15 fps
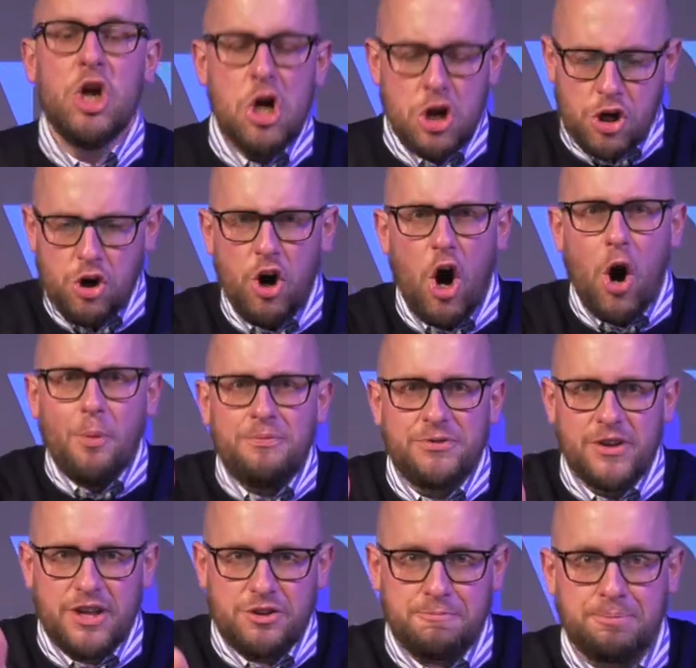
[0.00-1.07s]
Your hope
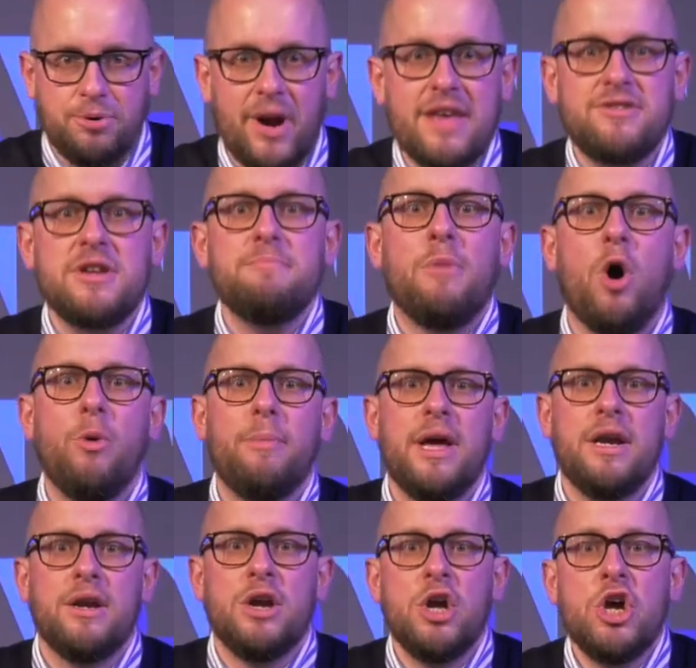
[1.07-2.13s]
for this present
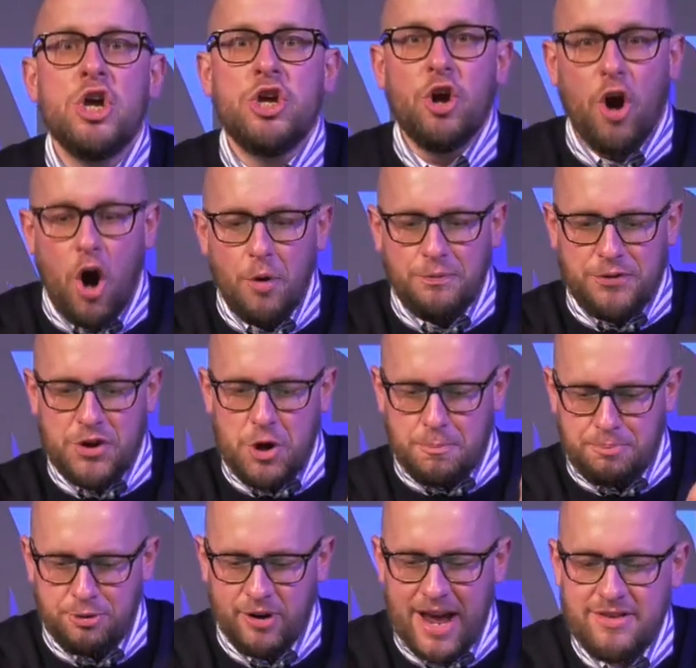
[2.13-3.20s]
moment, your hope for your
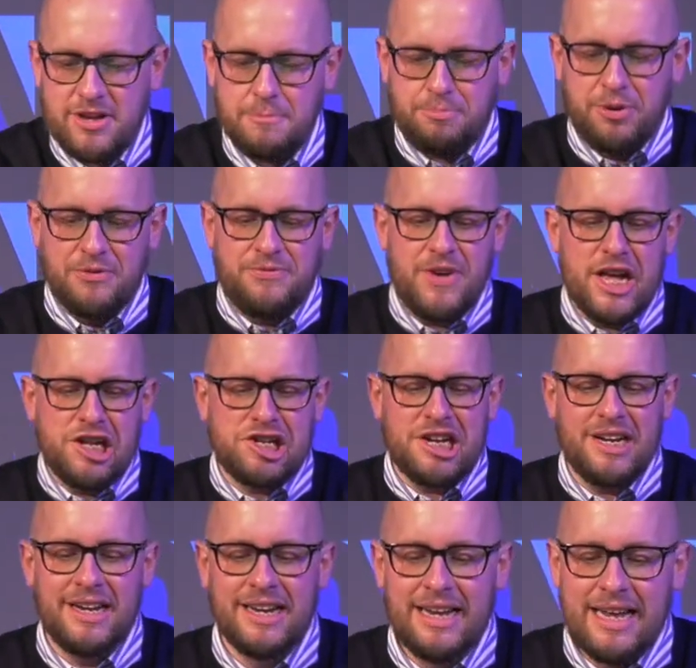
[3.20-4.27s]
present
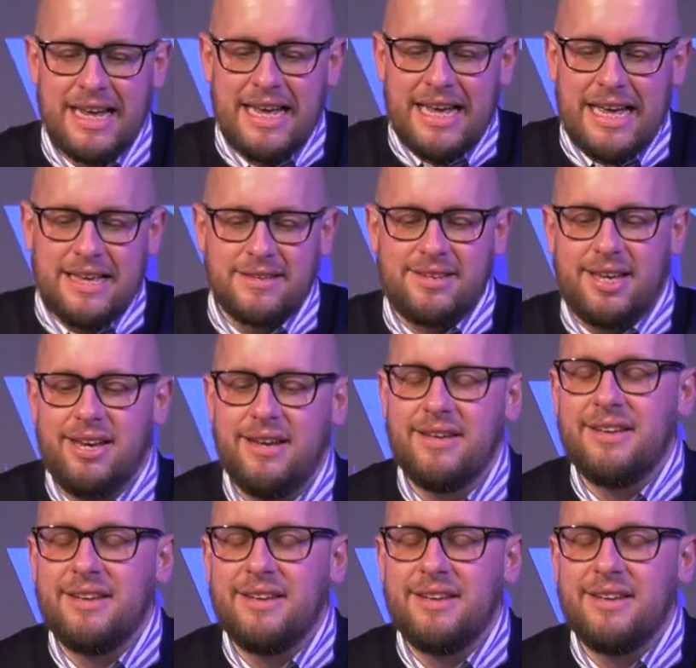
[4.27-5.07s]
provision is